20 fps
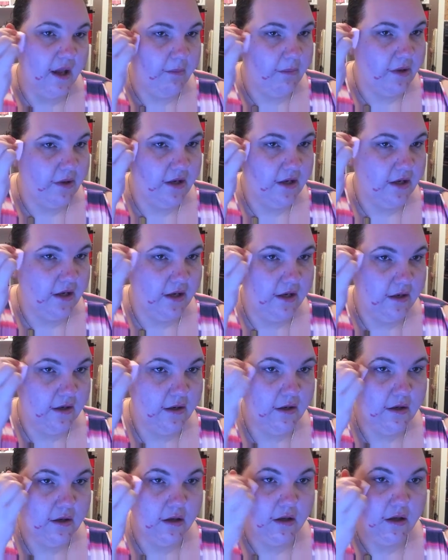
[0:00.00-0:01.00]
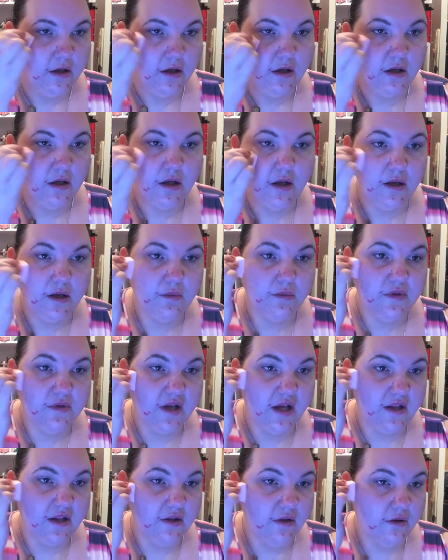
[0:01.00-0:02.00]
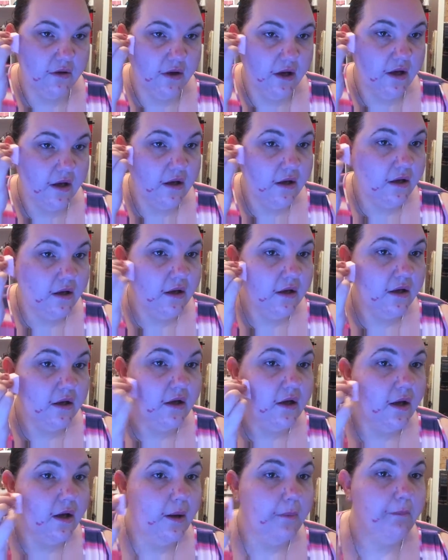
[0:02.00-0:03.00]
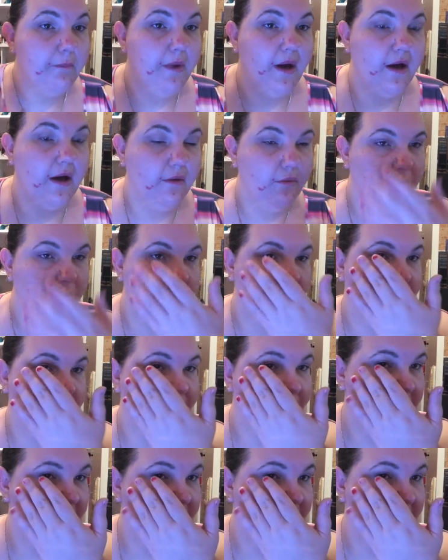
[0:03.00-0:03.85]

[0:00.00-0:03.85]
tap it in, and it will take longer, but what you'll